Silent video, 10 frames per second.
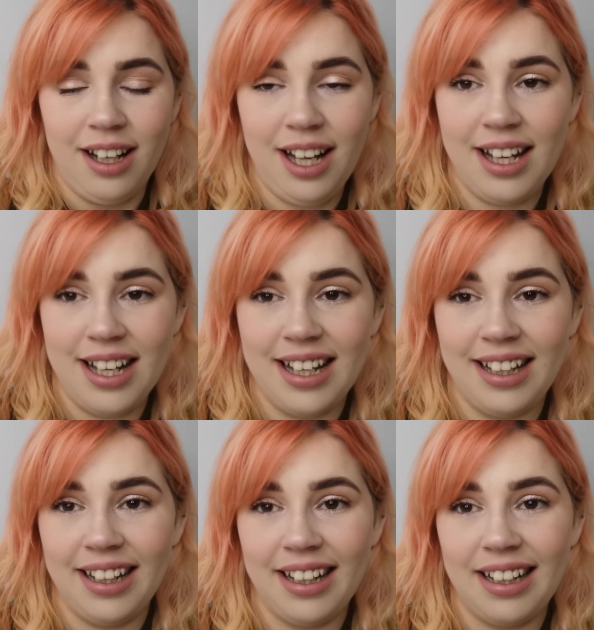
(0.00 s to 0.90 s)

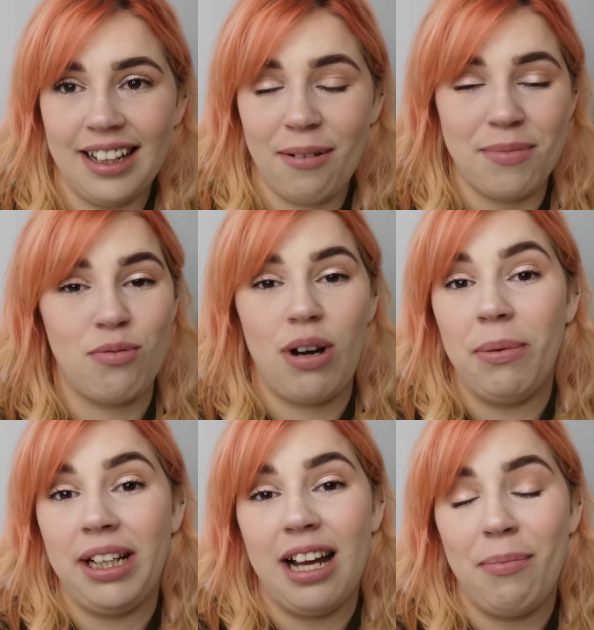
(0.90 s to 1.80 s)
I'm just
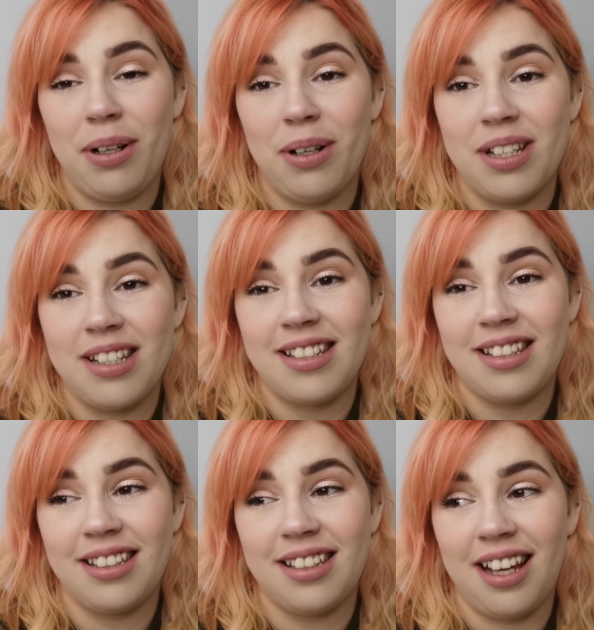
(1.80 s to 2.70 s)
rambling now
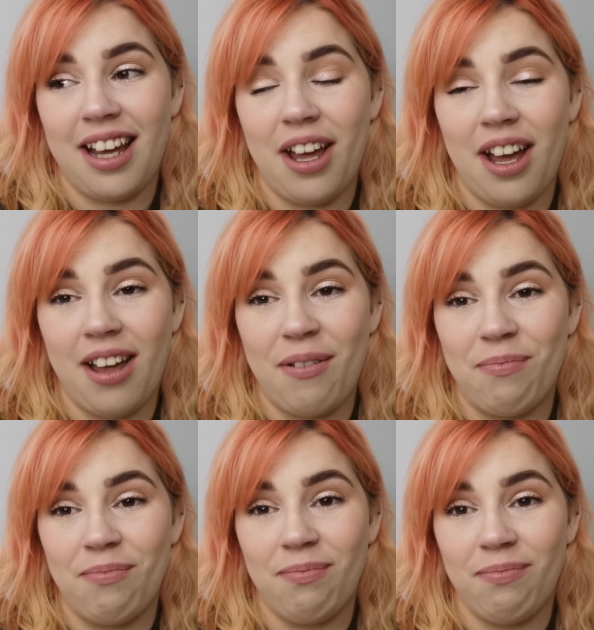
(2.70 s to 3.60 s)
because
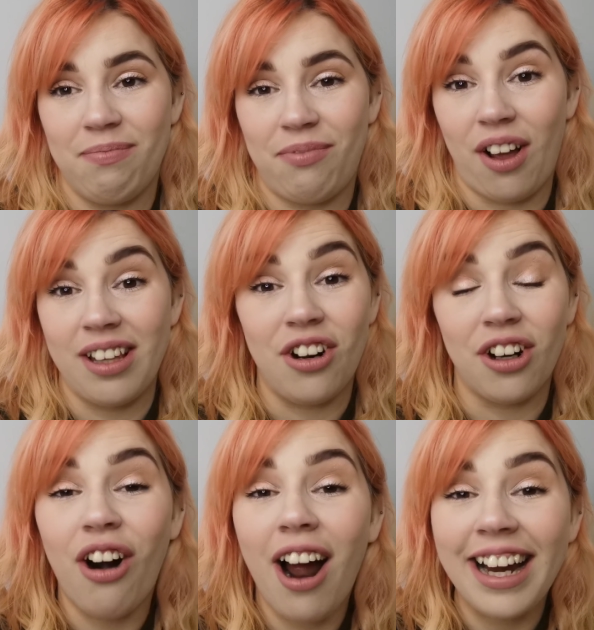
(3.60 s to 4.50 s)
I'm finally
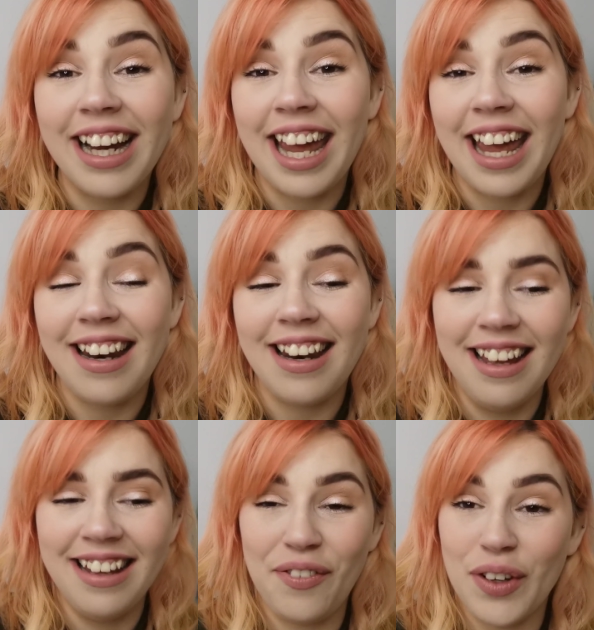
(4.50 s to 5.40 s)
not crying again.
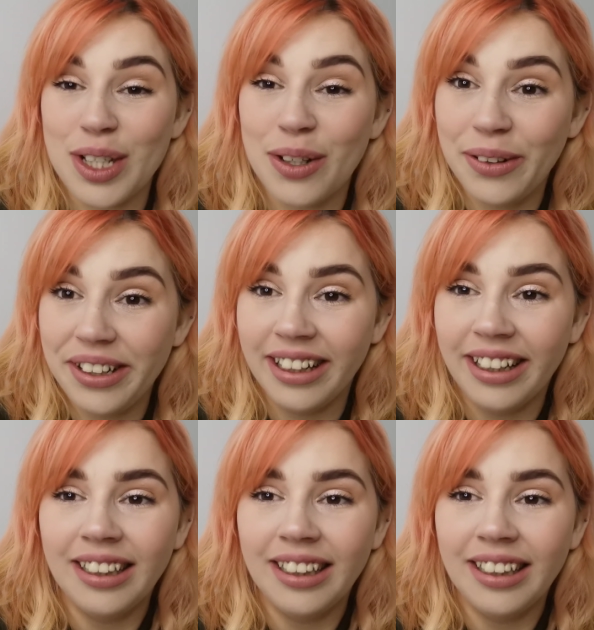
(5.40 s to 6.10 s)
It feels good.